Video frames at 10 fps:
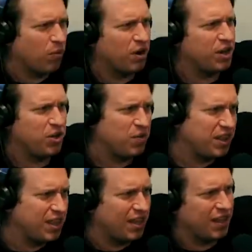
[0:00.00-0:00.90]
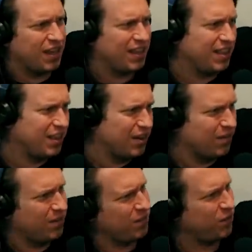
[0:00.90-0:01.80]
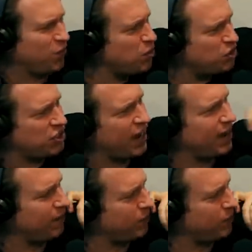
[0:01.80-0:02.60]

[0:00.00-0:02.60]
were you in the in the food chain